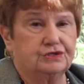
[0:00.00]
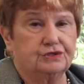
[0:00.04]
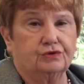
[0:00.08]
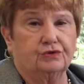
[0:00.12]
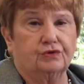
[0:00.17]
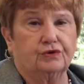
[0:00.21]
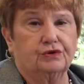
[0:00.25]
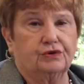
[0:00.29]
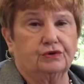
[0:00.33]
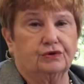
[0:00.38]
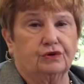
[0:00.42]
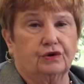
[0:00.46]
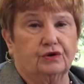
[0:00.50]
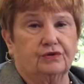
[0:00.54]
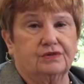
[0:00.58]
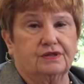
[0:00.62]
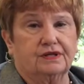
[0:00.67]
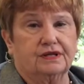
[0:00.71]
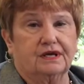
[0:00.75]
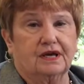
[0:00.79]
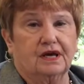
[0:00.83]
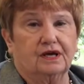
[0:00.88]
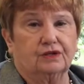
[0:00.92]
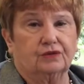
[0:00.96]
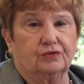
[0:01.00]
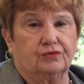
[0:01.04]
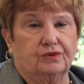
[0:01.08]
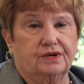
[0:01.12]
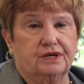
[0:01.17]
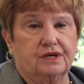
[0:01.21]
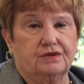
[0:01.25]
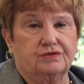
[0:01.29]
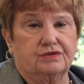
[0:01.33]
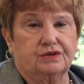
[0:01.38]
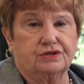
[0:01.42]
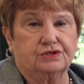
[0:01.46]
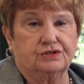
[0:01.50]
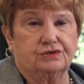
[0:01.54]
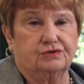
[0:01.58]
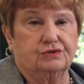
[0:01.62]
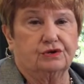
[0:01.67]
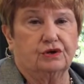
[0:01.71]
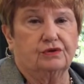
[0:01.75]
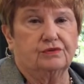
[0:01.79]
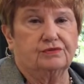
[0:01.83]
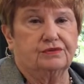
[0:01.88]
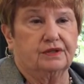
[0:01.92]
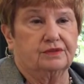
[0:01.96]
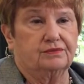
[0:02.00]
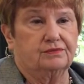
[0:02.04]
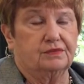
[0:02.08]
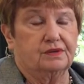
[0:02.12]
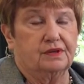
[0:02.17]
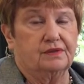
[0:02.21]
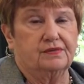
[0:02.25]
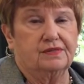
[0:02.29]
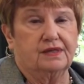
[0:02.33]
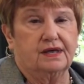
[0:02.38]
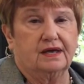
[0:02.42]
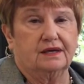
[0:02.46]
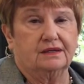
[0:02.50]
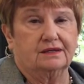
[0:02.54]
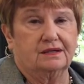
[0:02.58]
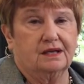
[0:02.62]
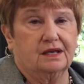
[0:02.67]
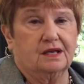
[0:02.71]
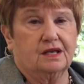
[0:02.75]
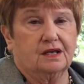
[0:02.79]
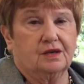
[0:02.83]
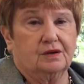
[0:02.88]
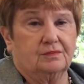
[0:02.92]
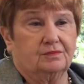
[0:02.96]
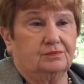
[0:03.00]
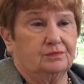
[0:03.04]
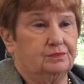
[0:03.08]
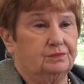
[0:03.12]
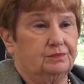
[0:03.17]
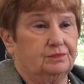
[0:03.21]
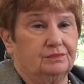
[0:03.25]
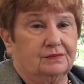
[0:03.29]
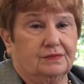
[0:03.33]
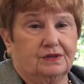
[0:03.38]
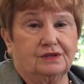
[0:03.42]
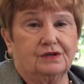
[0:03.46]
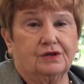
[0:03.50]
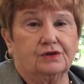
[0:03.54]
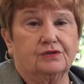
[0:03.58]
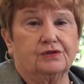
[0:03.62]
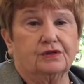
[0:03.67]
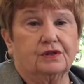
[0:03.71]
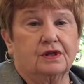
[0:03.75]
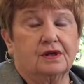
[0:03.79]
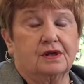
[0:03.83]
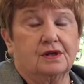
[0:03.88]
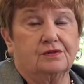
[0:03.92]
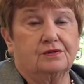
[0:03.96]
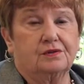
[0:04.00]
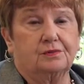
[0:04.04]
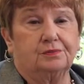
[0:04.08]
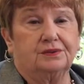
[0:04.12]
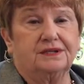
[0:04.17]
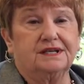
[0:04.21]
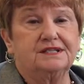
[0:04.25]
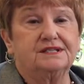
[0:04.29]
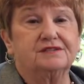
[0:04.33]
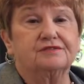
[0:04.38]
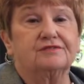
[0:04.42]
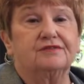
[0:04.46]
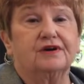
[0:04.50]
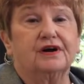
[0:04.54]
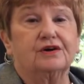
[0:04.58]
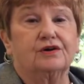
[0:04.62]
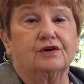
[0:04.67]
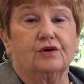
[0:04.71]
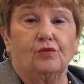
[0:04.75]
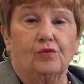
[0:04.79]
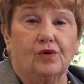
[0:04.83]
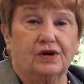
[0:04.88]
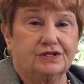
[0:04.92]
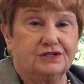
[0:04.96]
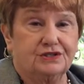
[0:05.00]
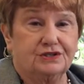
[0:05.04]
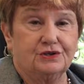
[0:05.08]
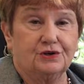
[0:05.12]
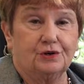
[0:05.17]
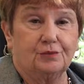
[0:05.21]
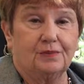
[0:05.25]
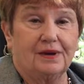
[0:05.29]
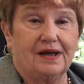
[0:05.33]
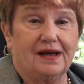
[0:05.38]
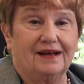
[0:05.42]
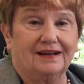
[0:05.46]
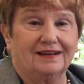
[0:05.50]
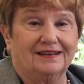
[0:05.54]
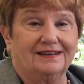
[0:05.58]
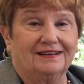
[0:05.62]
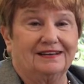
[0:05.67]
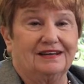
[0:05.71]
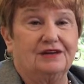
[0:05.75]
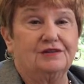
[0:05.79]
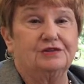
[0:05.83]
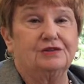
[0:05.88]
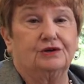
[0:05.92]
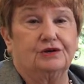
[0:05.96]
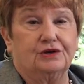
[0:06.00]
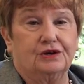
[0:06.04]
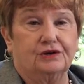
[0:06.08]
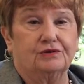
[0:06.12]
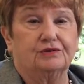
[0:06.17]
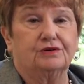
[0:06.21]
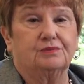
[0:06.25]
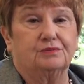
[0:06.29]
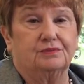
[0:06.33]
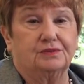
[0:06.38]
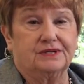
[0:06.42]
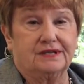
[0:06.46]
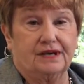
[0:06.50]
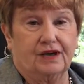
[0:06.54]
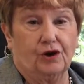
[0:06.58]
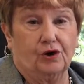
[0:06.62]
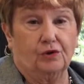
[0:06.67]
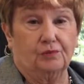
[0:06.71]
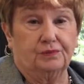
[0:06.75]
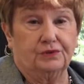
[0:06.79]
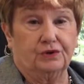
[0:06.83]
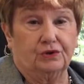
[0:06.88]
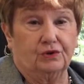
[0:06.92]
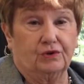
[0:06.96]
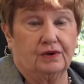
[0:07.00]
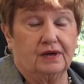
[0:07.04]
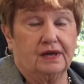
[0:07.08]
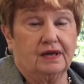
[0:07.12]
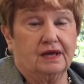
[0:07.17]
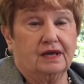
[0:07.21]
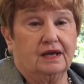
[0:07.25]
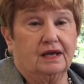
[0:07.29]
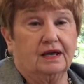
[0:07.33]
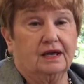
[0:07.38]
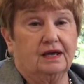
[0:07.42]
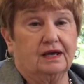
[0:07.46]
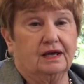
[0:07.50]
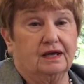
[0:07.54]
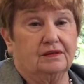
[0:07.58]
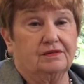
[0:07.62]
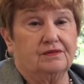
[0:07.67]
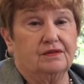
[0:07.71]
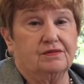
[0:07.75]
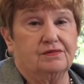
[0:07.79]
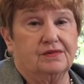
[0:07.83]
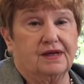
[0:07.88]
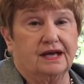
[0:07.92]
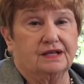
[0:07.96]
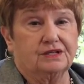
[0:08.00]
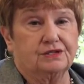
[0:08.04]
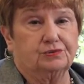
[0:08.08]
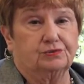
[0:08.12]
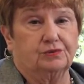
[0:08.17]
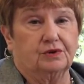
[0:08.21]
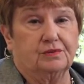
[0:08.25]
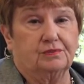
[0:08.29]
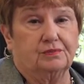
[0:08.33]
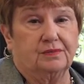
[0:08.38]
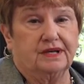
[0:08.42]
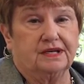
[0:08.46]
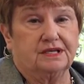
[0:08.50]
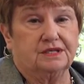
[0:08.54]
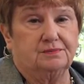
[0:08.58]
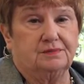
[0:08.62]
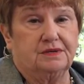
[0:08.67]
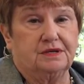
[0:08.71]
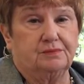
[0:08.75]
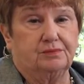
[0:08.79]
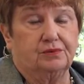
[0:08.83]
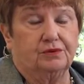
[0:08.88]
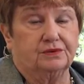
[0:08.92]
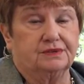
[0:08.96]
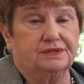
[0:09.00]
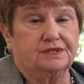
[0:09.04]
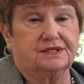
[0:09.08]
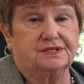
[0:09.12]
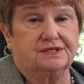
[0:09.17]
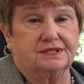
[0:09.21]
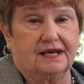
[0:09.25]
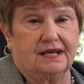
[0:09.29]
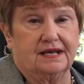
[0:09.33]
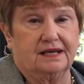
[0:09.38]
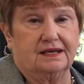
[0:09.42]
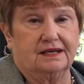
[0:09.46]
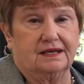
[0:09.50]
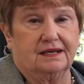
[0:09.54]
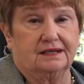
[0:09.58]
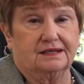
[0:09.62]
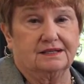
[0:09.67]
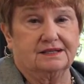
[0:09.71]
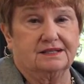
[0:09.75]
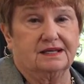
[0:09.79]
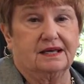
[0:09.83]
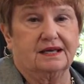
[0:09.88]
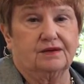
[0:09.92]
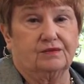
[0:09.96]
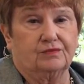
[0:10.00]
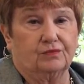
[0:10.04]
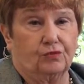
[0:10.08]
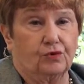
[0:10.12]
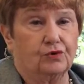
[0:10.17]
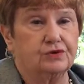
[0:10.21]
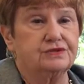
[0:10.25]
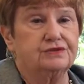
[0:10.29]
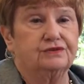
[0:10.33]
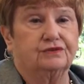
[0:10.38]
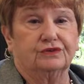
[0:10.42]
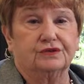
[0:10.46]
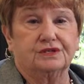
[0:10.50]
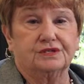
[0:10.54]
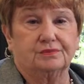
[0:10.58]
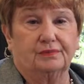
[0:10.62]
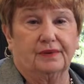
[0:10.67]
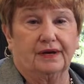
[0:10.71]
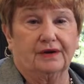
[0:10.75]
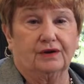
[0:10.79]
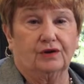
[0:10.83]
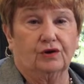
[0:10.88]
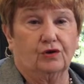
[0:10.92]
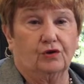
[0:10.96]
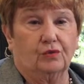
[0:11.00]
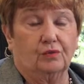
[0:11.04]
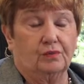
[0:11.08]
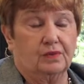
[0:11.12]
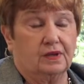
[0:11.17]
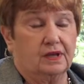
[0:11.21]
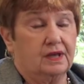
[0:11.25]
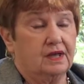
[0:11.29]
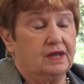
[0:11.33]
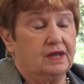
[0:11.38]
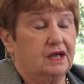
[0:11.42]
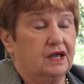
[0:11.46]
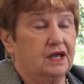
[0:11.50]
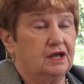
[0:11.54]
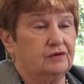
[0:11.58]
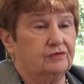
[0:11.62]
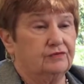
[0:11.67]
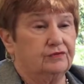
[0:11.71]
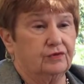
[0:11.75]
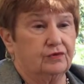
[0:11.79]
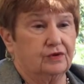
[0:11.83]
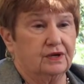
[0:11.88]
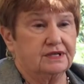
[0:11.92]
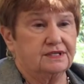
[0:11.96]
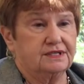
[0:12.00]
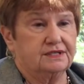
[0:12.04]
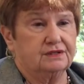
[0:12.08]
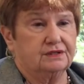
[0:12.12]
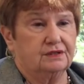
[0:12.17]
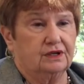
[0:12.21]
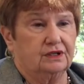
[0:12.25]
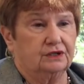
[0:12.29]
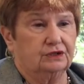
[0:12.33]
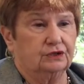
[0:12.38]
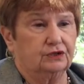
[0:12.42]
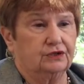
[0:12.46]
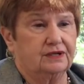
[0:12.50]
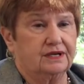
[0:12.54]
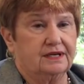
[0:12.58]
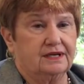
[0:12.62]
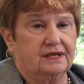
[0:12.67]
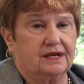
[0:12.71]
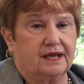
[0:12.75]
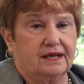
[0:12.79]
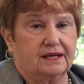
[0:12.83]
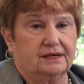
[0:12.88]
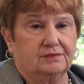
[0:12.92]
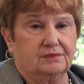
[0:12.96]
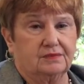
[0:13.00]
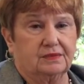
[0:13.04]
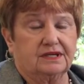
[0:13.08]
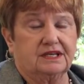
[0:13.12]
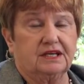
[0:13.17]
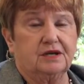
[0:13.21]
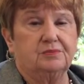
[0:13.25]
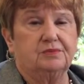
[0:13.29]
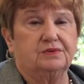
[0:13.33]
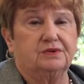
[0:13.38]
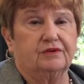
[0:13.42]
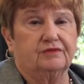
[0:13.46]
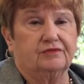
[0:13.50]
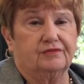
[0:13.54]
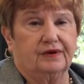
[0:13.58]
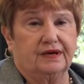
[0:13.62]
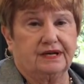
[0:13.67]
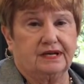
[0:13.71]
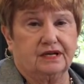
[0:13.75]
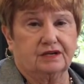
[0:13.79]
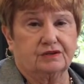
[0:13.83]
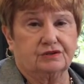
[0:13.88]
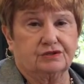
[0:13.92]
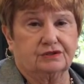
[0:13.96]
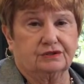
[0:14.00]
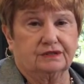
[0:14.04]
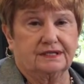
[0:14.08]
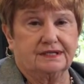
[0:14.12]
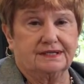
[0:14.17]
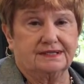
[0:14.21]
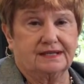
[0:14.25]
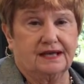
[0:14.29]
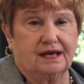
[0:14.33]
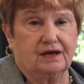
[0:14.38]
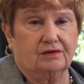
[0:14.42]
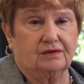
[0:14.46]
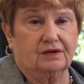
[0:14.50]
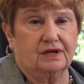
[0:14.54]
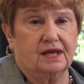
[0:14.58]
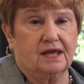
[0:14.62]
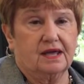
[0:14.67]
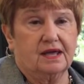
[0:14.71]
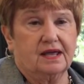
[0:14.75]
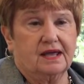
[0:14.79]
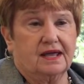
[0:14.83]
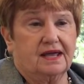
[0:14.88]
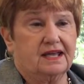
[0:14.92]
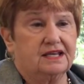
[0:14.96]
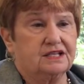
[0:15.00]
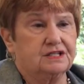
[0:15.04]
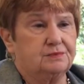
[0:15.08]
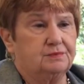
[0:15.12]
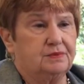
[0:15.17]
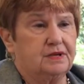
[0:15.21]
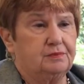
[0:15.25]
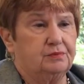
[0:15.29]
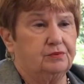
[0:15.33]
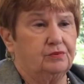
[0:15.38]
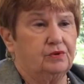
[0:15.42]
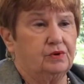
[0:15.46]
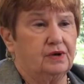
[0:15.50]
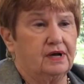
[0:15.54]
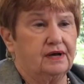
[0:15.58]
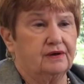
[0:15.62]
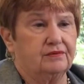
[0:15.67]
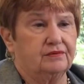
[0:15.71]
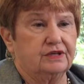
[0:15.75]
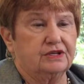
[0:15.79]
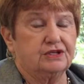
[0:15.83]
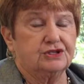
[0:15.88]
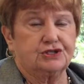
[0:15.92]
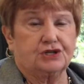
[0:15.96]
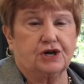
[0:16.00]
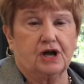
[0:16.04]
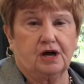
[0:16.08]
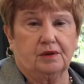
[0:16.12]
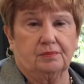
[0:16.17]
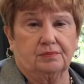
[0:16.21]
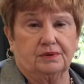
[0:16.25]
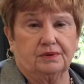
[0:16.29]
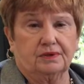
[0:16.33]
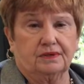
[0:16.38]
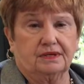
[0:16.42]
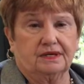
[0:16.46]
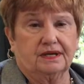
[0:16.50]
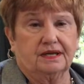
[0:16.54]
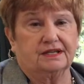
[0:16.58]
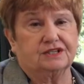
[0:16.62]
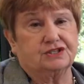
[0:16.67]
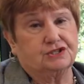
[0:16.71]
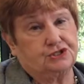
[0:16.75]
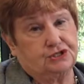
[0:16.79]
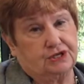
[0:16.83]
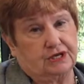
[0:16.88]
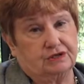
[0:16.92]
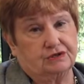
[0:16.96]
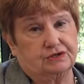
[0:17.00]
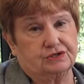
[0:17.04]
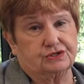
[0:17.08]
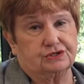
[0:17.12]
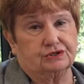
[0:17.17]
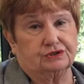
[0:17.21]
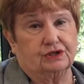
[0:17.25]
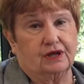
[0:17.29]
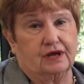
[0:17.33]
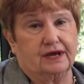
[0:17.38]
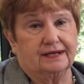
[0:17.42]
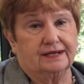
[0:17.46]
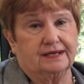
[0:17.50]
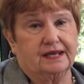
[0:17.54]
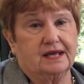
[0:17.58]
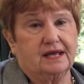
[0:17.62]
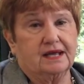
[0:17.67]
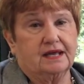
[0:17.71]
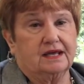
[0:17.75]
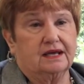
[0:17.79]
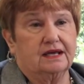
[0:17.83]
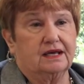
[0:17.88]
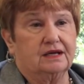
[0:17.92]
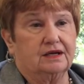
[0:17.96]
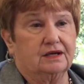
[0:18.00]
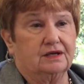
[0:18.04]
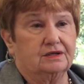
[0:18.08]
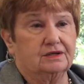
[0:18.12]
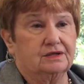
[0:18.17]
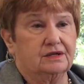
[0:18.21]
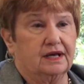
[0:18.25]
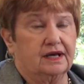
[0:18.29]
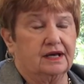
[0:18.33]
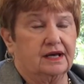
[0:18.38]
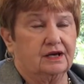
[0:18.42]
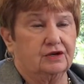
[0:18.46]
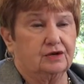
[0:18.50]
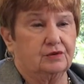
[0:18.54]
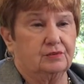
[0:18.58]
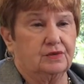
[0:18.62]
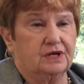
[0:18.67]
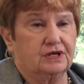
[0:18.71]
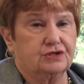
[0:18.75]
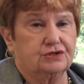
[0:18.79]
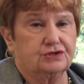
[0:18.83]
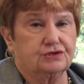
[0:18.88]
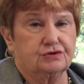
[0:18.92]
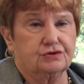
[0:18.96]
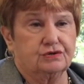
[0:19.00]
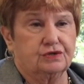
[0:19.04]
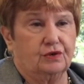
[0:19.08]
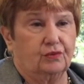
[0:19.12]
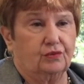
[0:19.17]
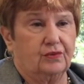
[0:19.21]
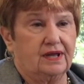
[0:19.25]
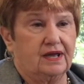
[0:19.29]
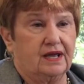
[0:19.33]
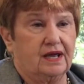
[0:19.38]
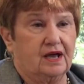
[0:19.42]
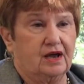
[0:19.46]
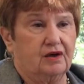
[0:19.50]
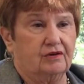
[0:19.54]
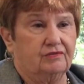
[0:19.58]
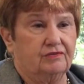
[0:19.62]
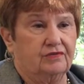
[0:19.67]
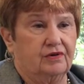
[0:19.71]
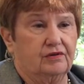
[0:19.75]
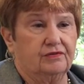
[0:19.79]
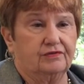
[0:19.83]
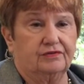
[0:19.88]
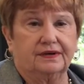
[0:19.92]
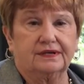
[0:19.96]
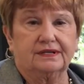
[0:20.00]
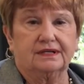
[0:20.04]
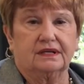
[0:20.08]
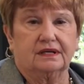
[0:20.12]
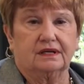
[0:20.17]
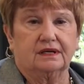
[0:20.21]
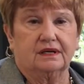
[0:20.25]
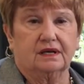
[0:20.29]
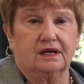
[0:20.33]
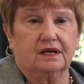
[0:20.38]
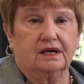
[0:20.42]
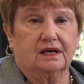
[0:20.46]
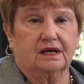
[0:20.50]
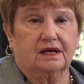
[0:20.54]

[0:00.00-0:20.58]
store, you go to the Galleria, that you know that the police and fire are watching your back and they're here to help you. And that's what makes people stay and say, Roseville is my home. And for us, looking at keeping it financially sound, as people, how they shop has changed a lot, and how to make sure that we have funding